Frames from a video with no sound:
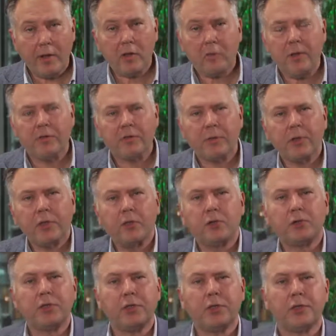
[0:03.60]
Welcome everybody
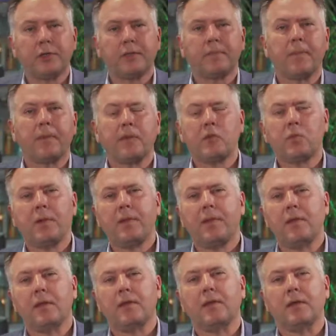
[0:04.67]
to the
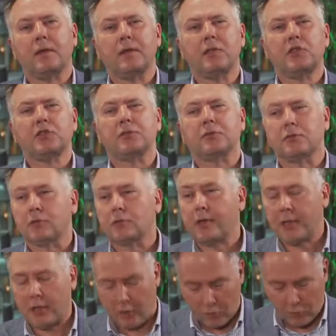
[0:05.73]
20th edition
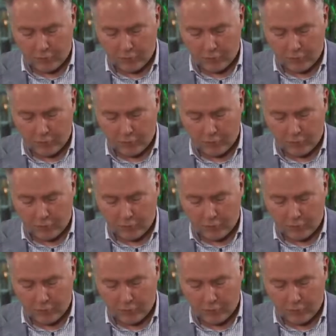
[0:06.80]
already